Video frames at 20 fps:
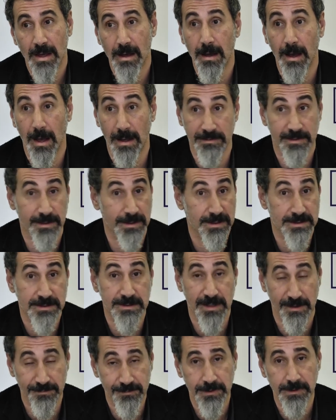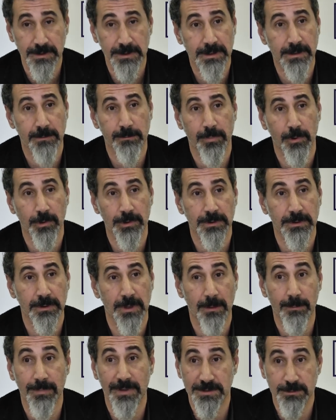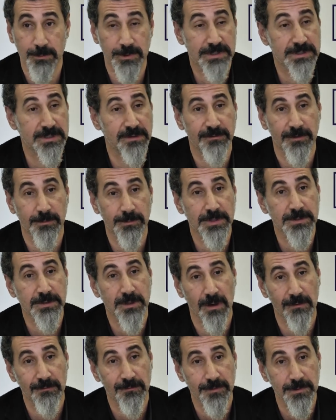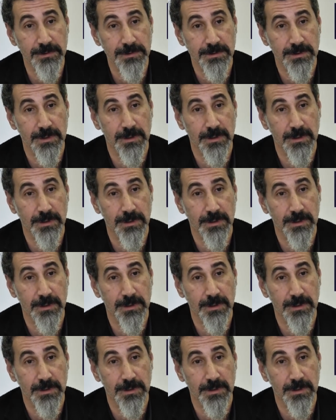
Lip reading: I think it's definitely an important hub, as we see from this conference,